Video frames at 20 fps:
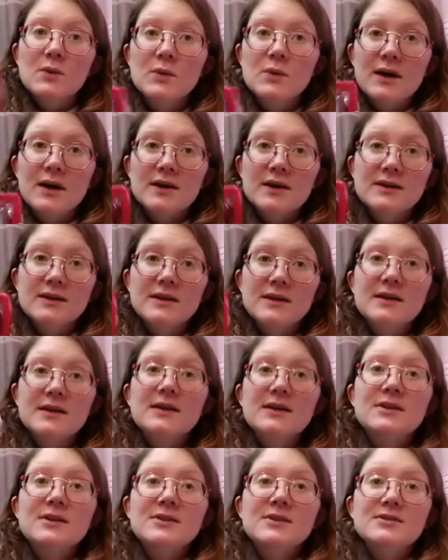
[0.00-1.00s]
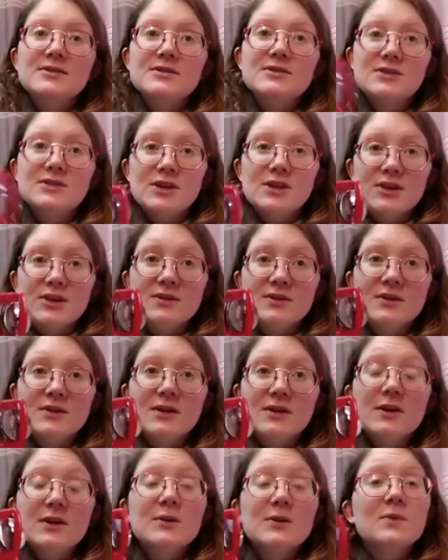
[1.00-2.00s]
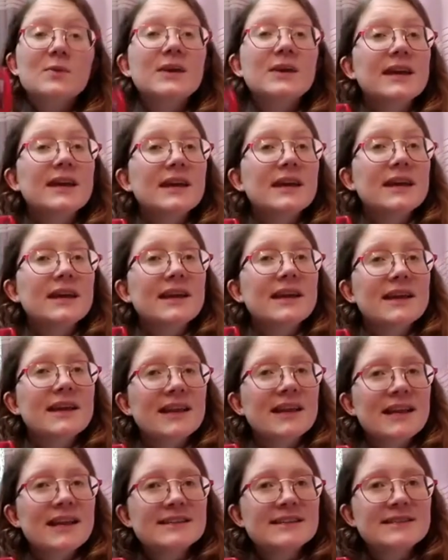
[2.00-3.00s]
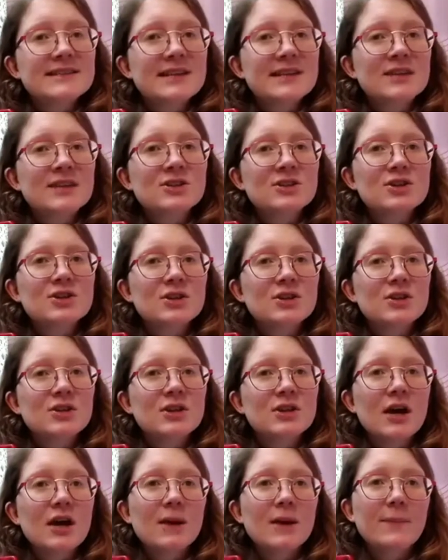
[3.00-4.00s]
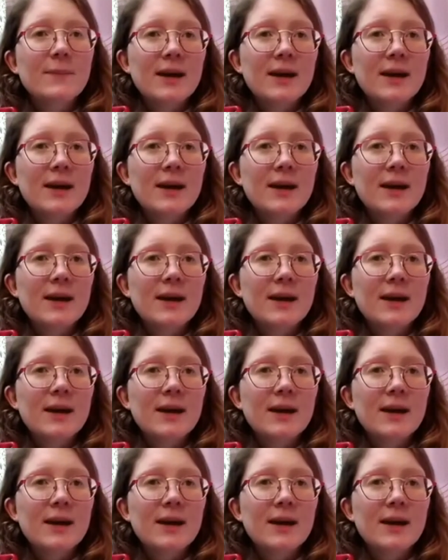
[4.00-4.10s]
One, two. We listen to the